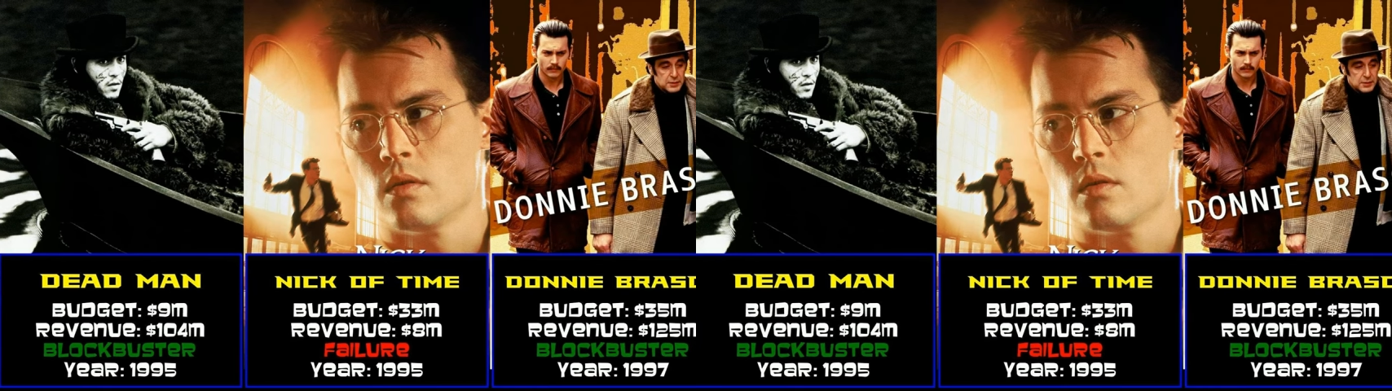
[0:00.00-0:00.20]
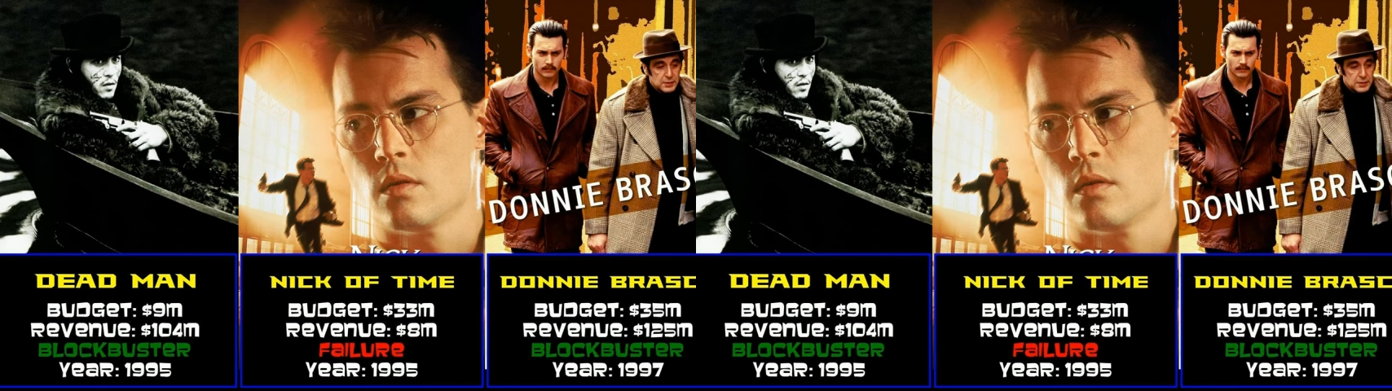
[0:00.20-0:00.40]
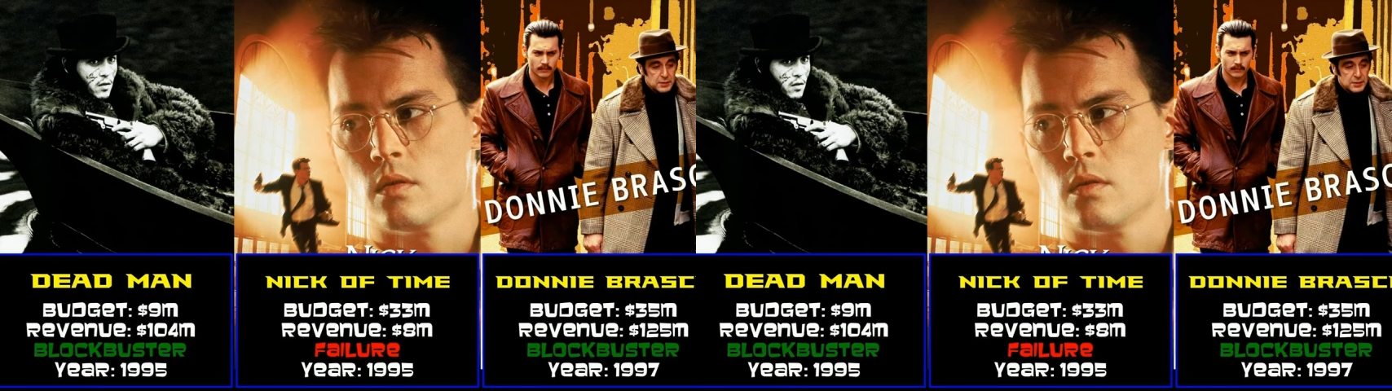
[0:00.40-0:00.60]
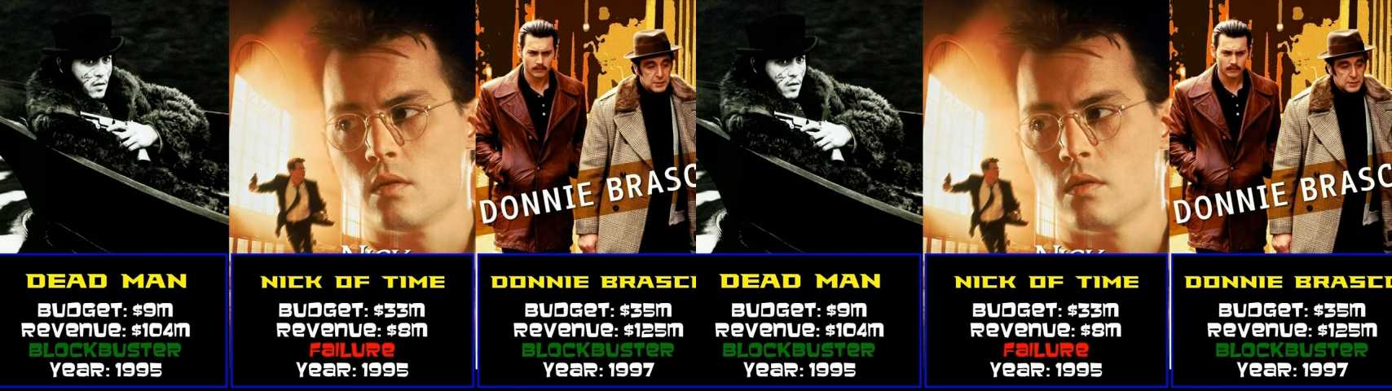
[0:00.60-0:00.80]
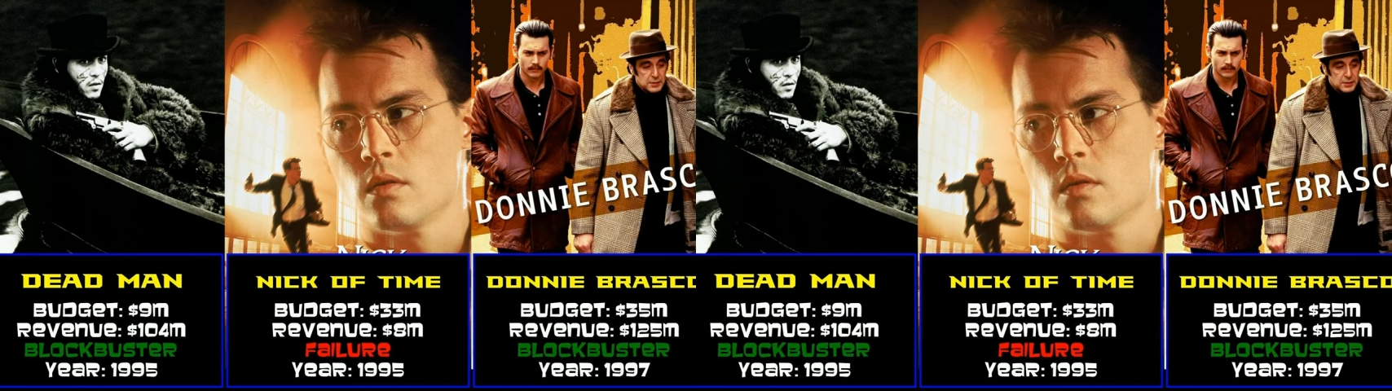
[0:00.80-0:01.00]

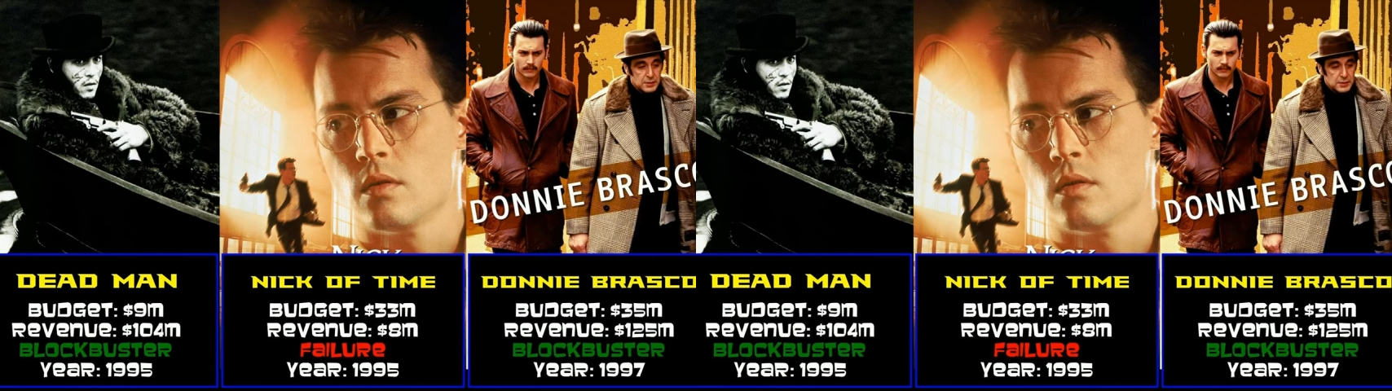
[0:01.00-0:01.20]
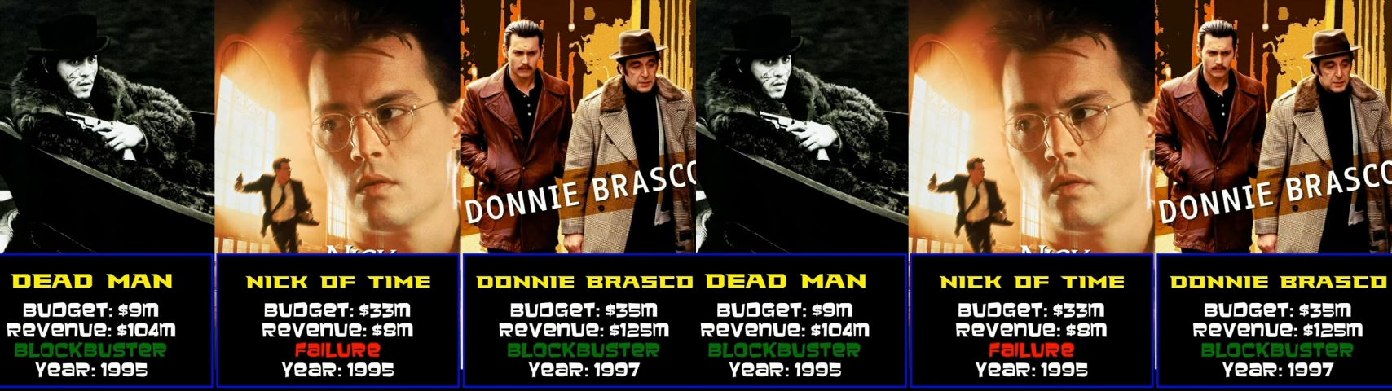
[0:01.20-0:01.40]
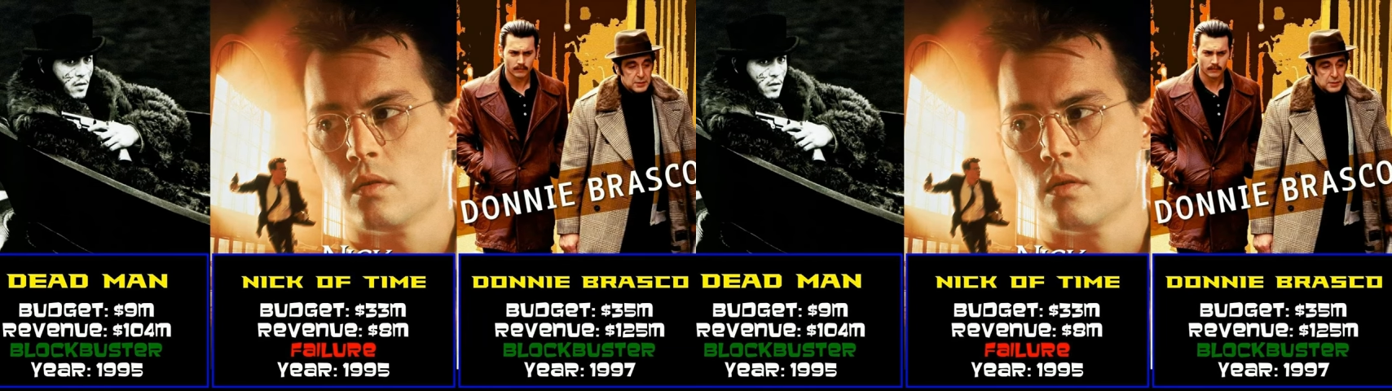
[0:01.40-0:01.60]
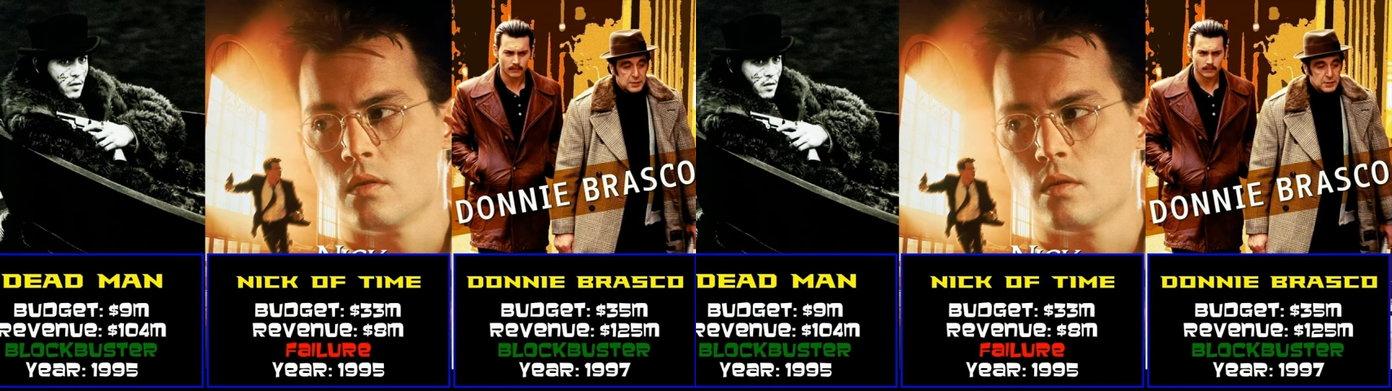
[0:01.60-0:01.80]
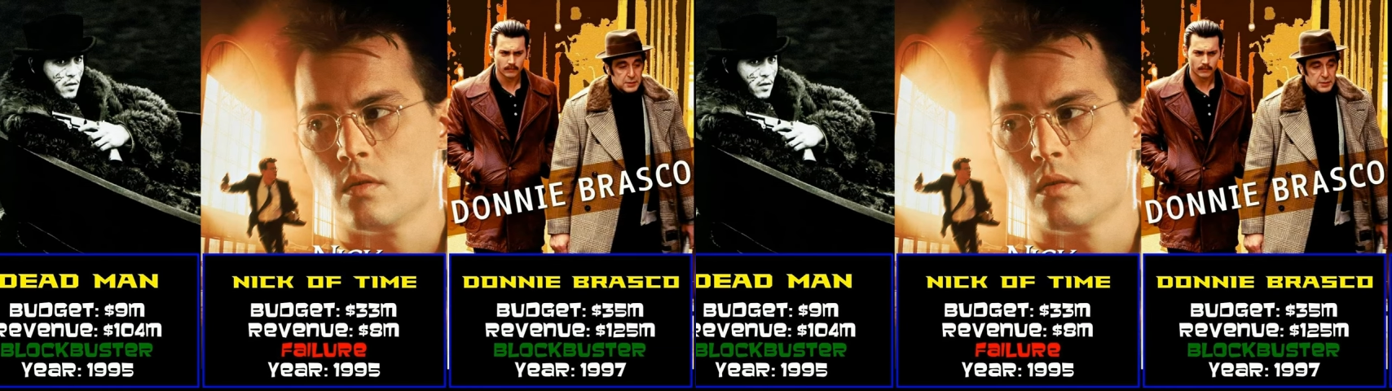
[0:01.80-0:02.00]

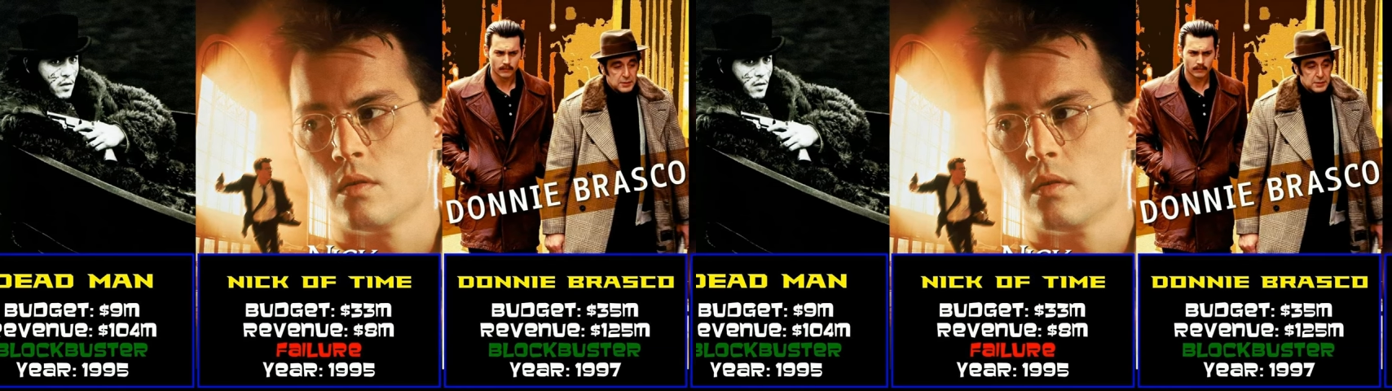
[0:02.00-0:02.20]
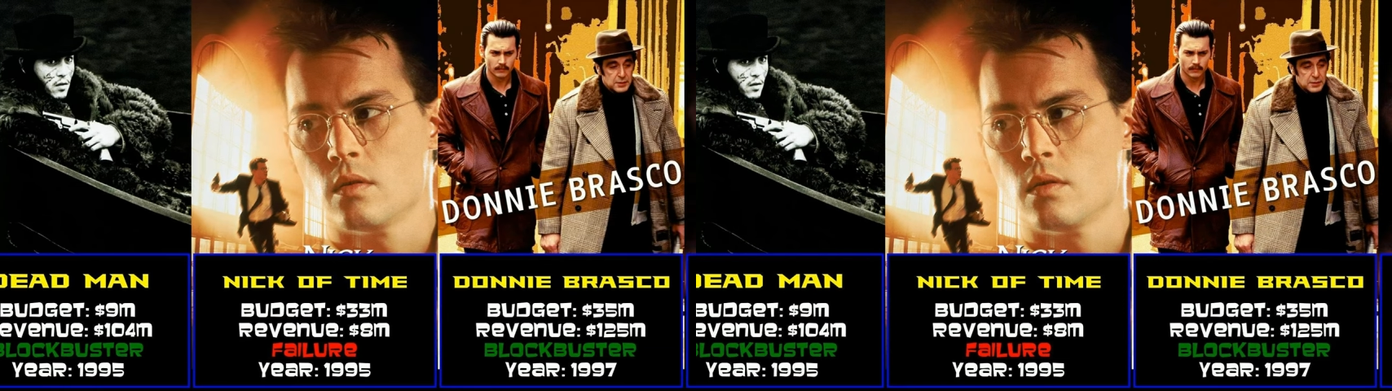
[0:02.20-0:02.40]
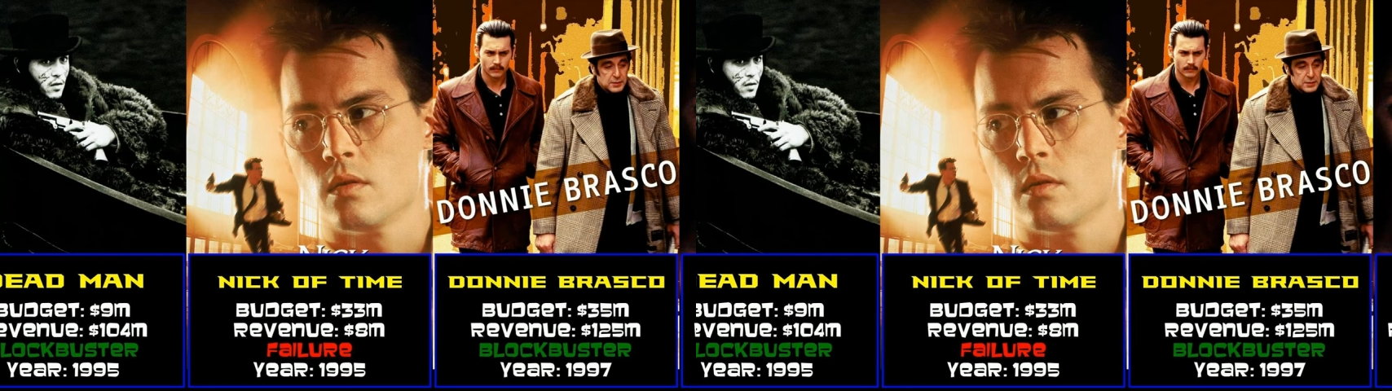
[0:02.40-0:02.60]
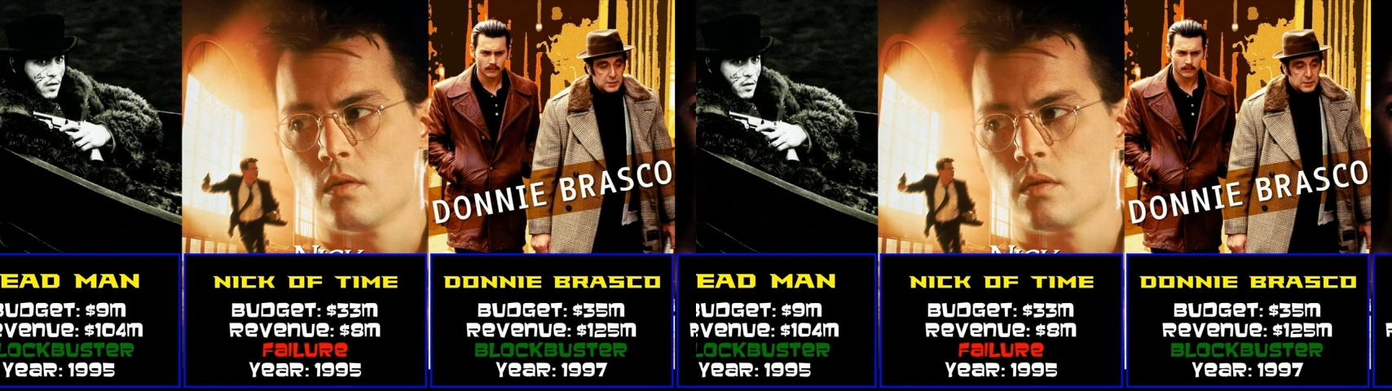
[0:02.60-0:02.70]
Nothing is said.